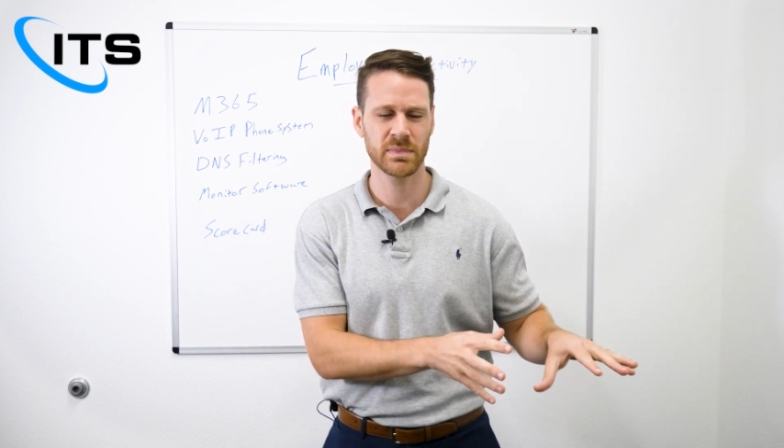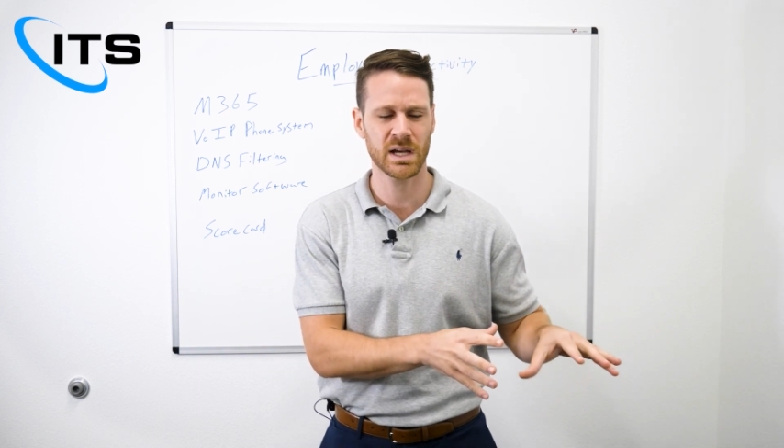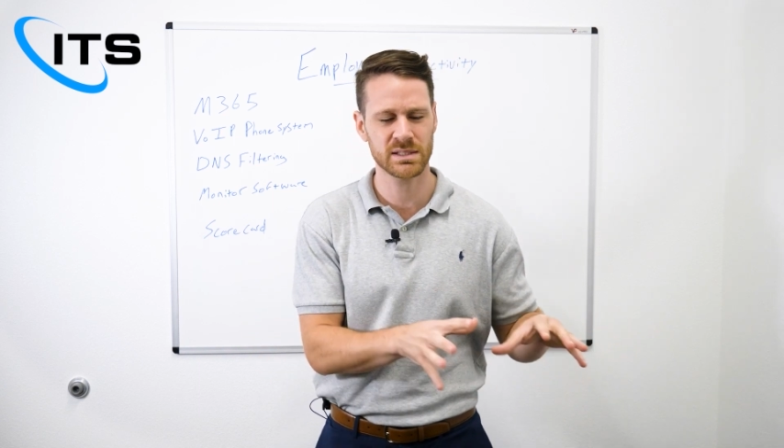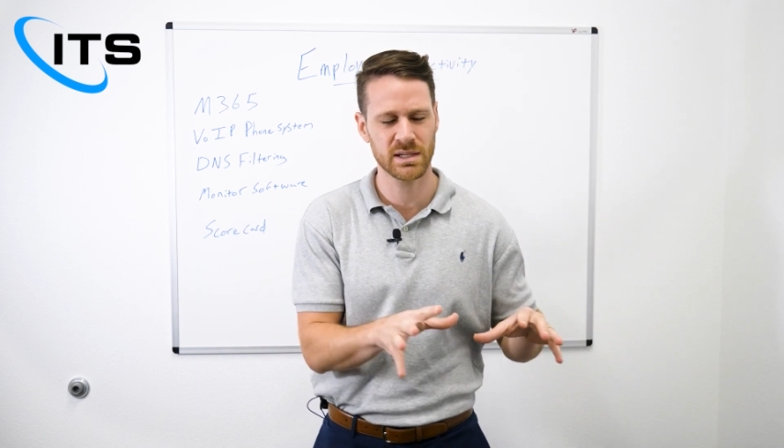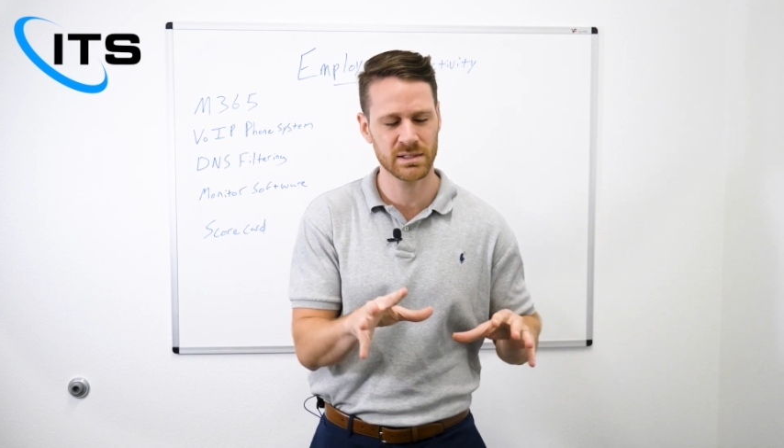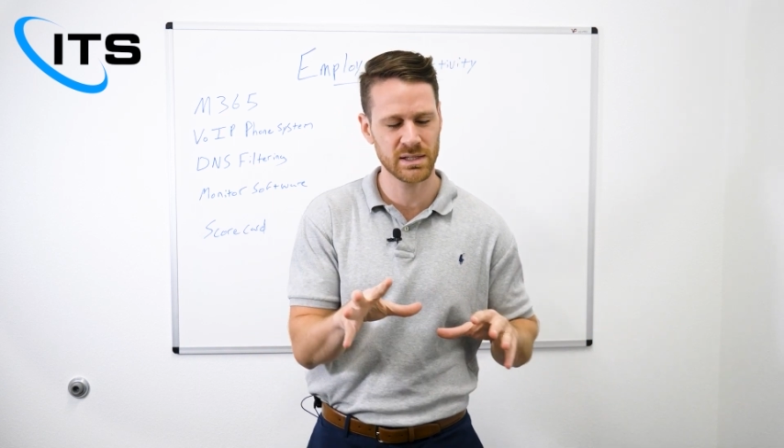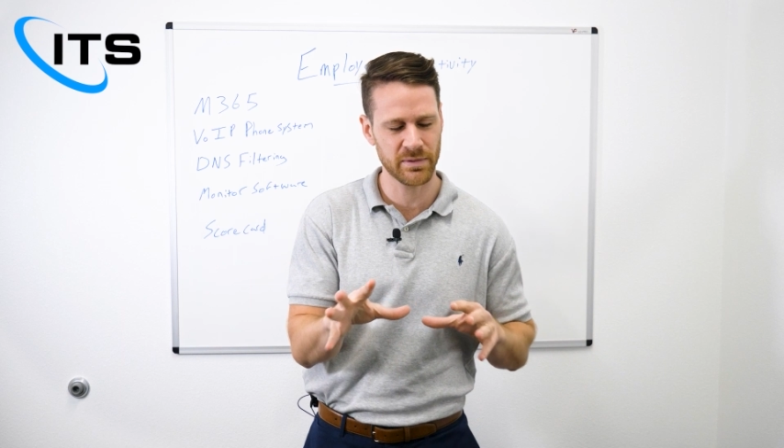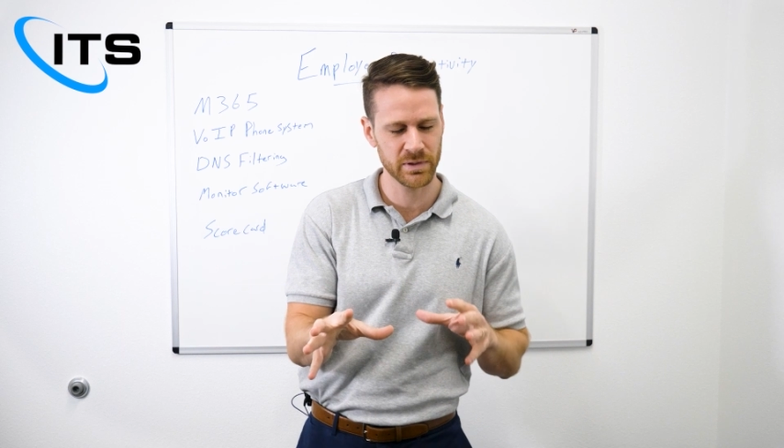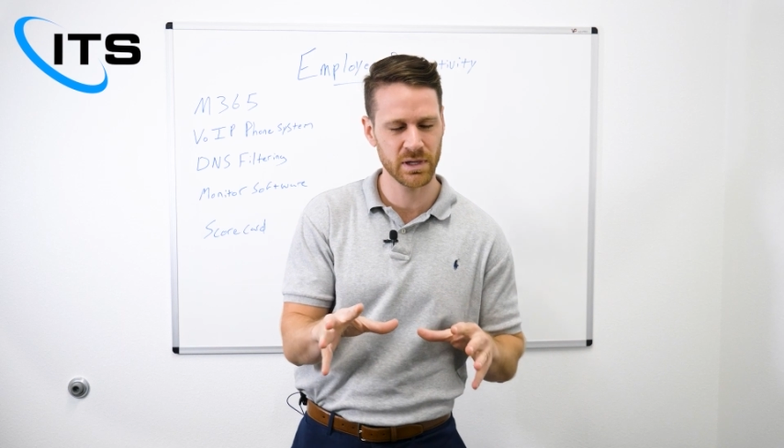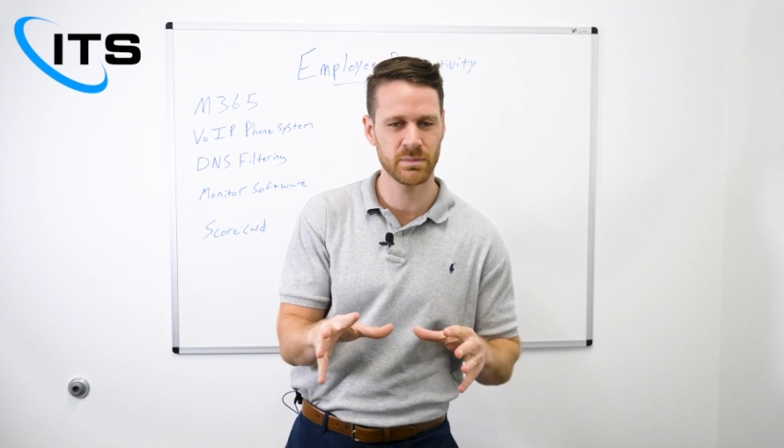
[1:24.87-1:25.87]
that's
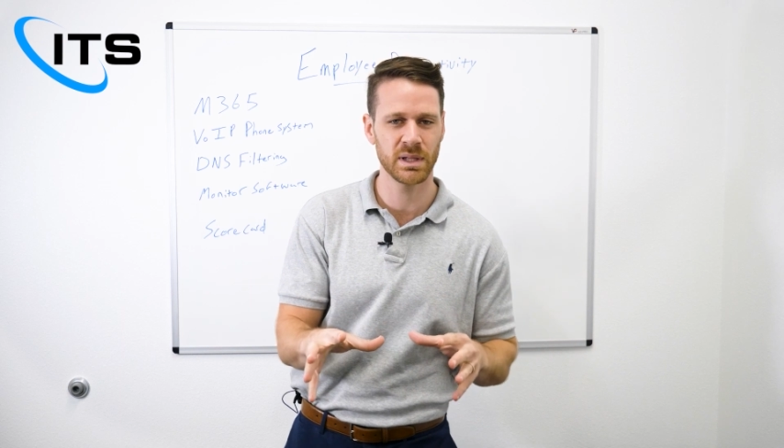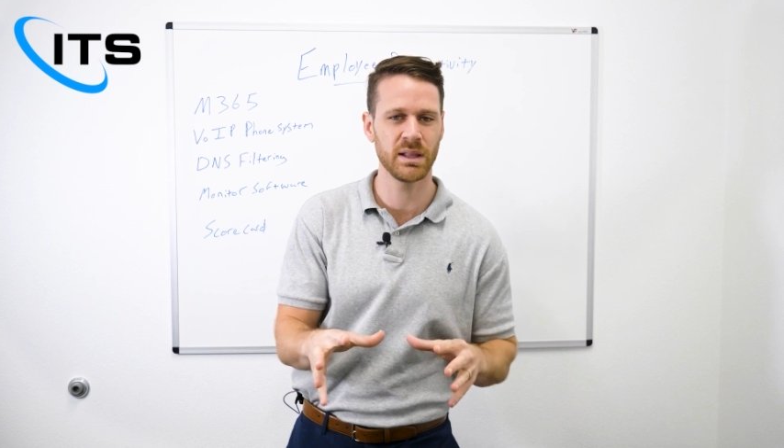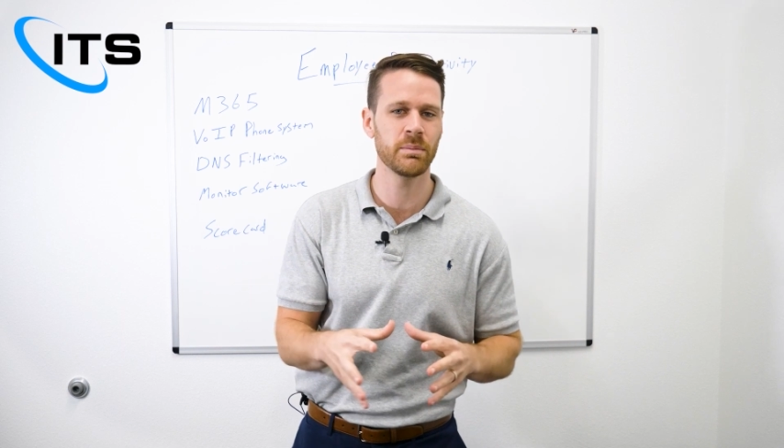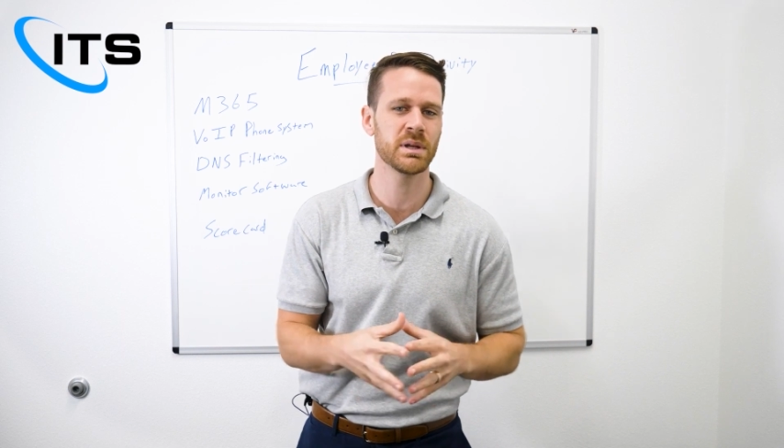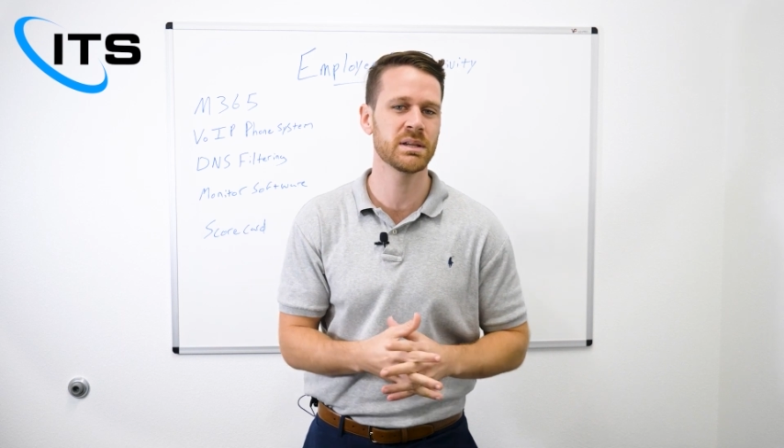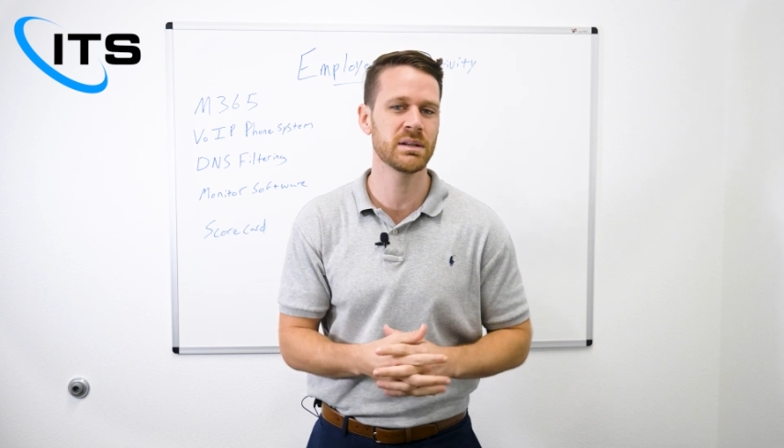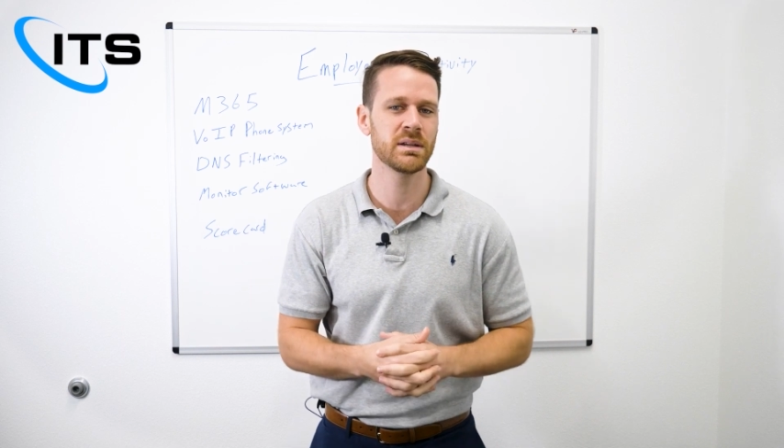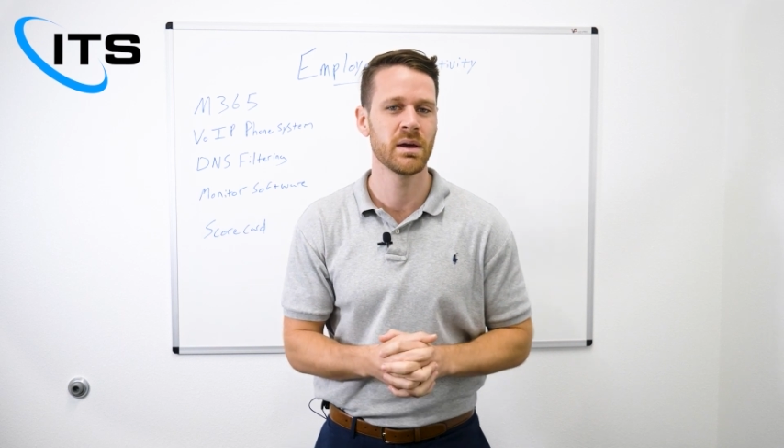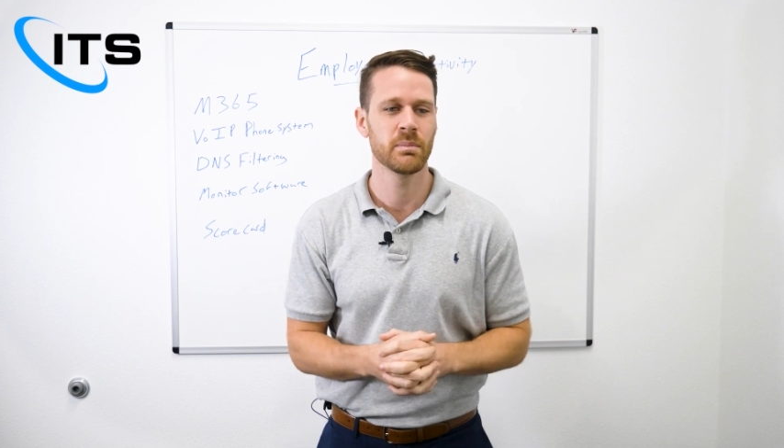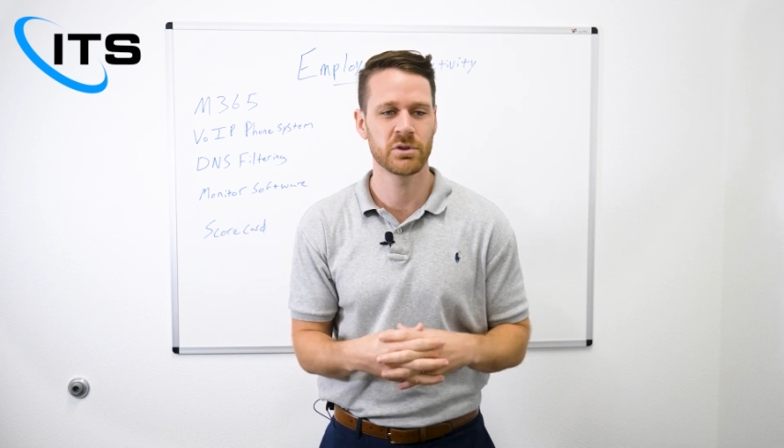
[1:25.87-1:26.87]
definitely going to be limited,